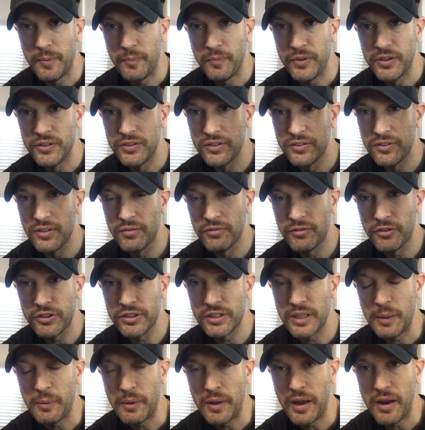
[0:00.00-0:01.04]
This is the first
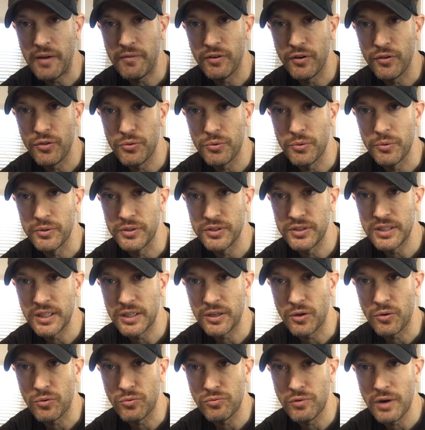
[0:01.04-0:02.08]
time they ever threw a
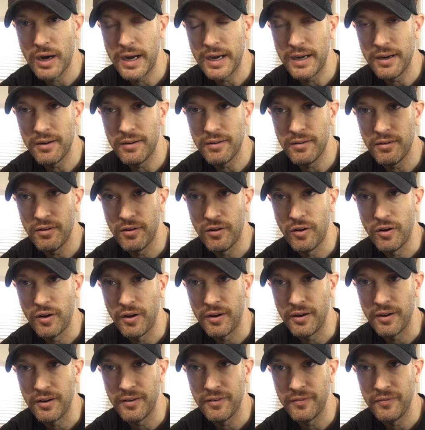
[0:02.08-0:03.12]
sticker right
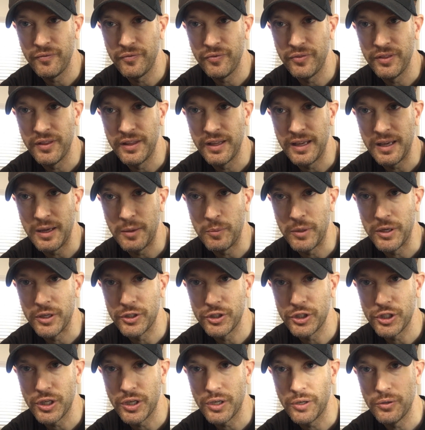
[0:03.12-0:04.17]
on the image.